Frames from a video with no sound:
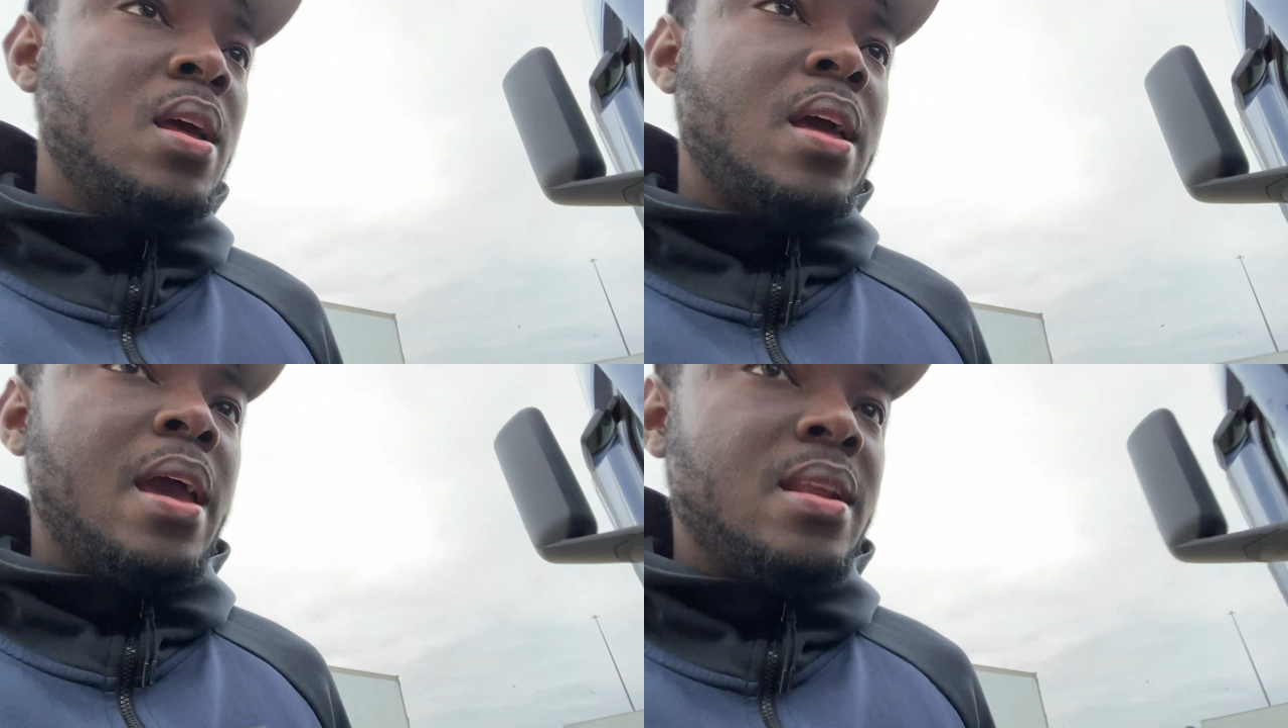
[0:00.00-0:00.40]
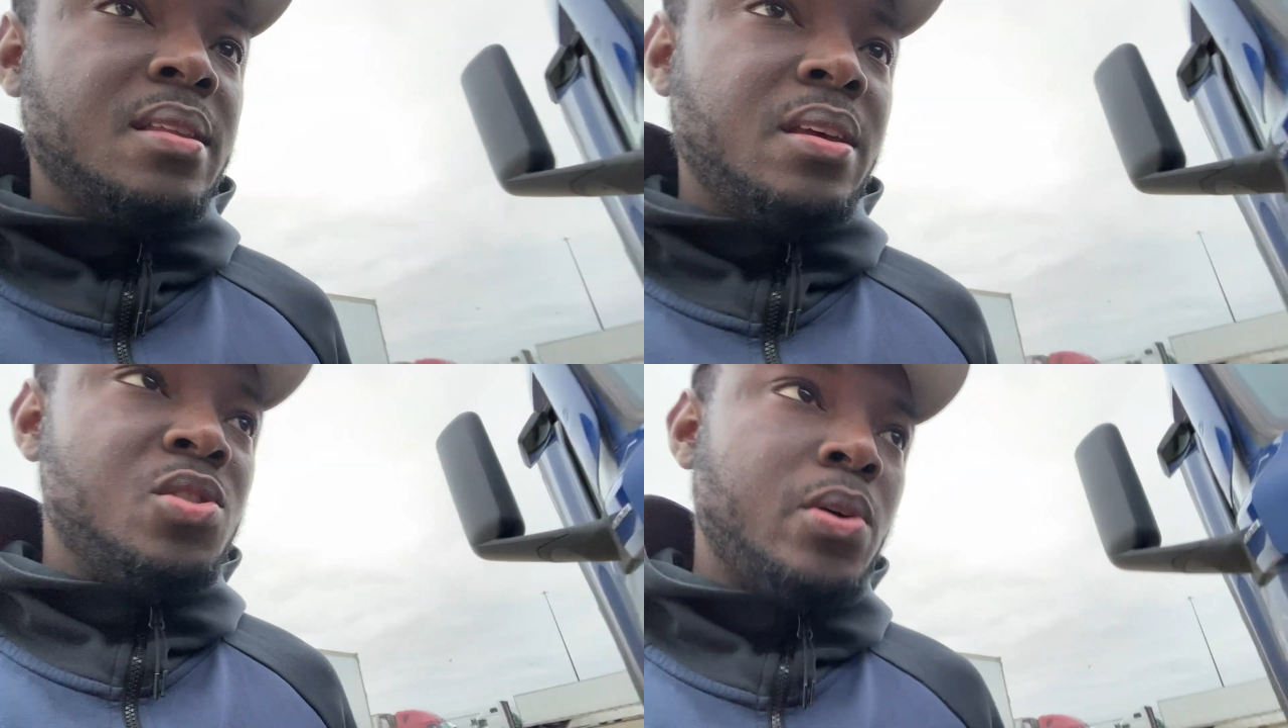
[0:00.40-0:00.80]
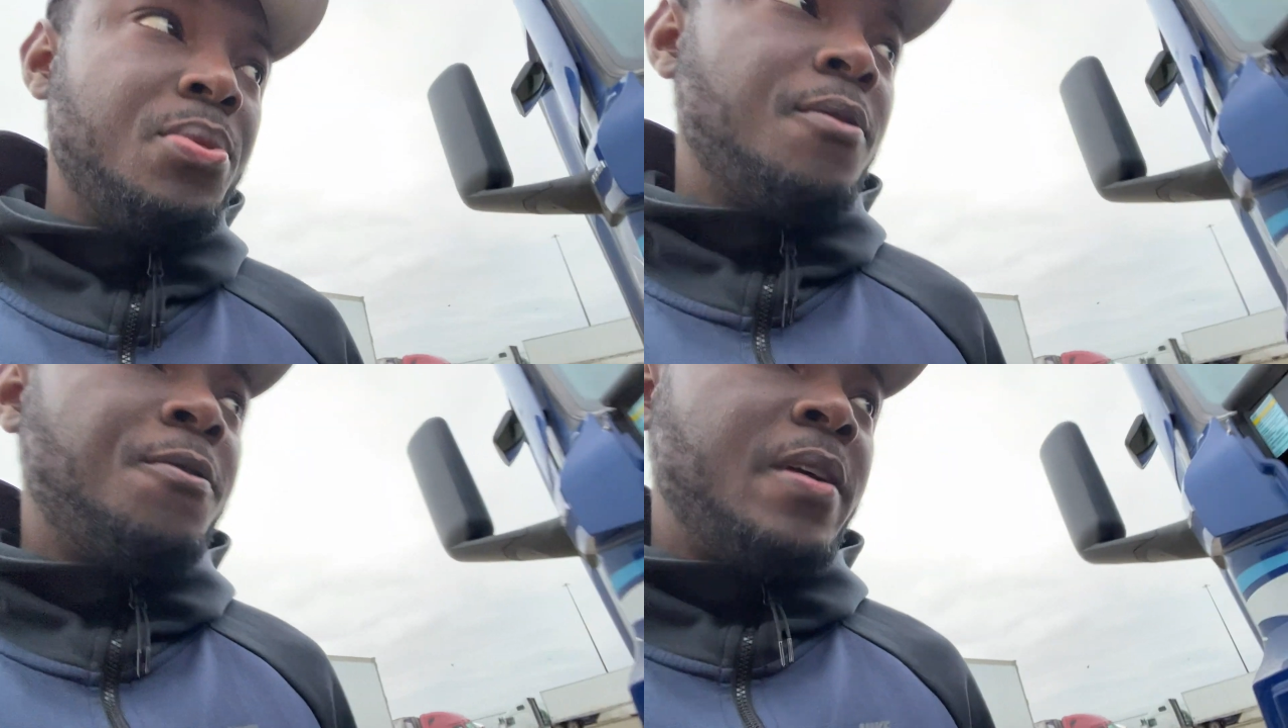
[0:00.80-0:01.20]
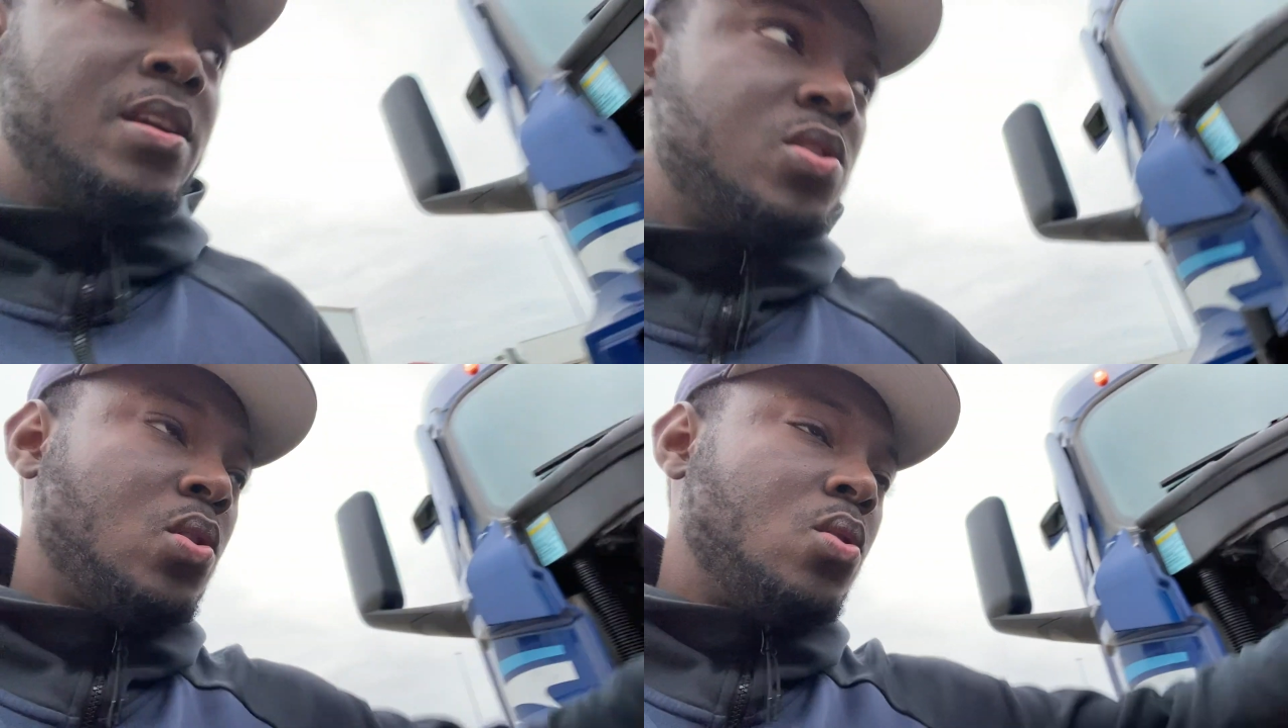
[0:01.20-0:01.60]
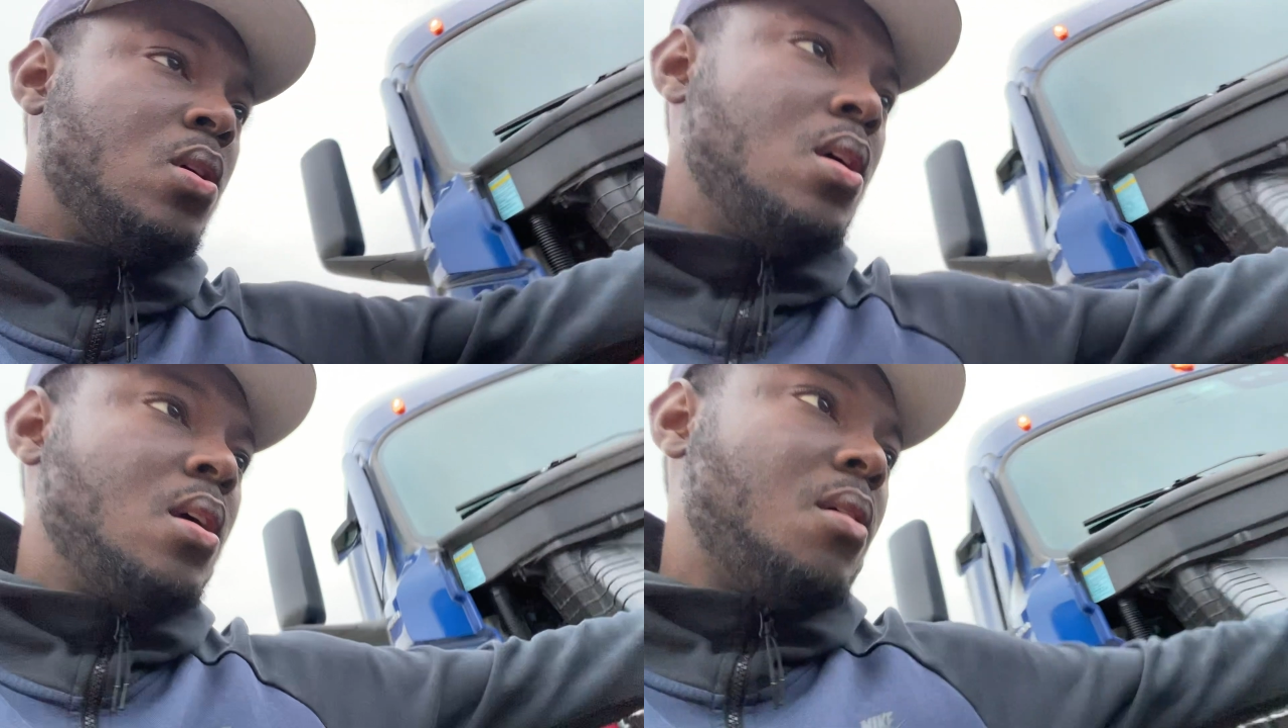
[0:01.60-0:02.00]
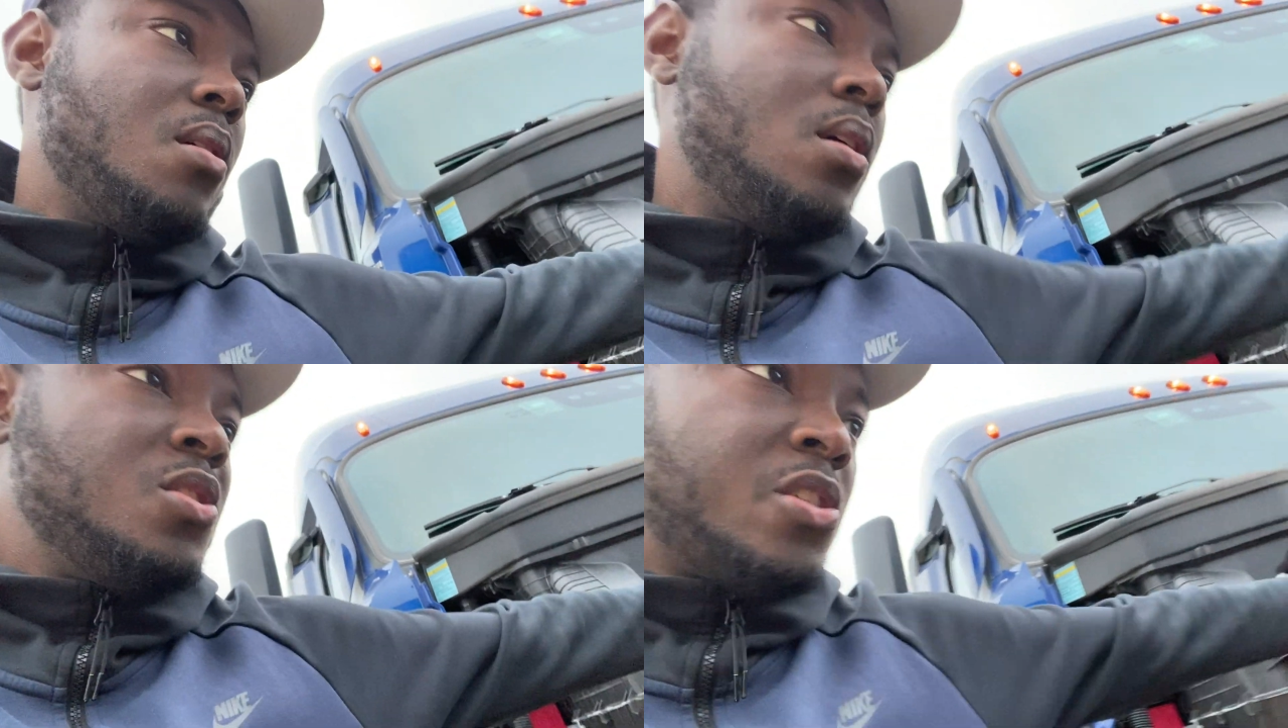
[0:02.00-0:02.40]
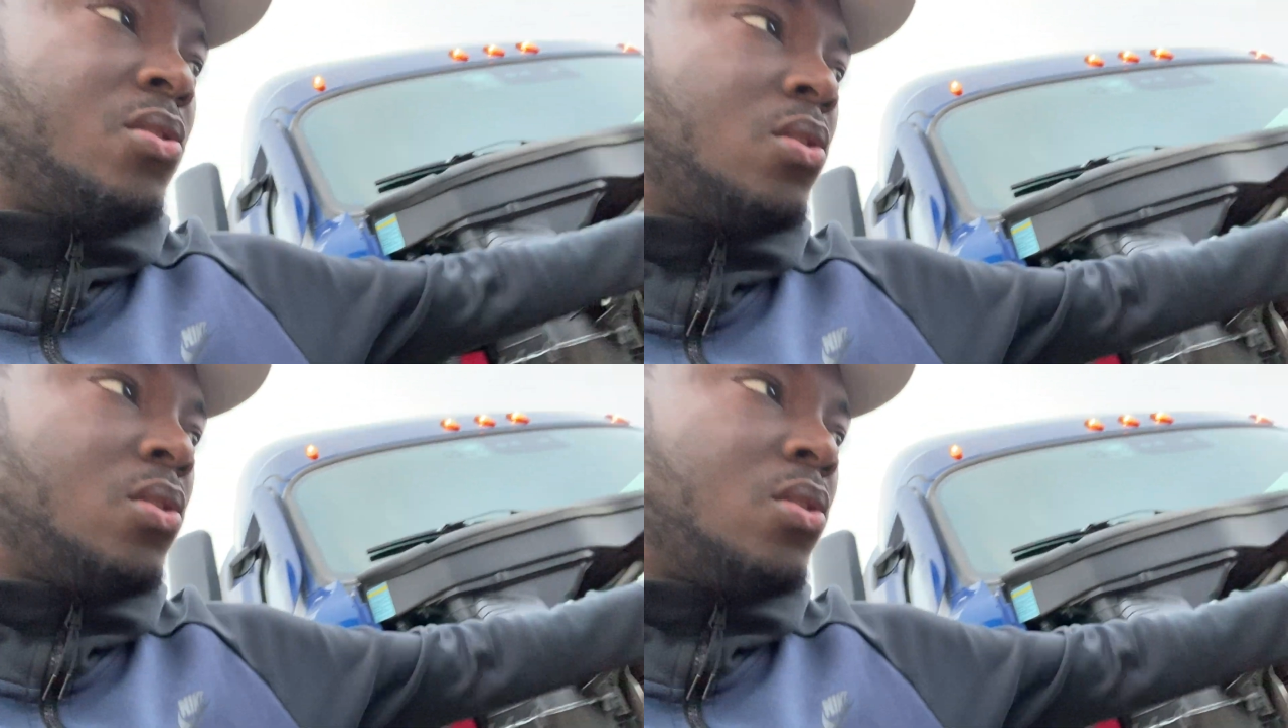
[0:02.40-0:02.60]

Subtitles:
and nothing is ripped or frayed. So general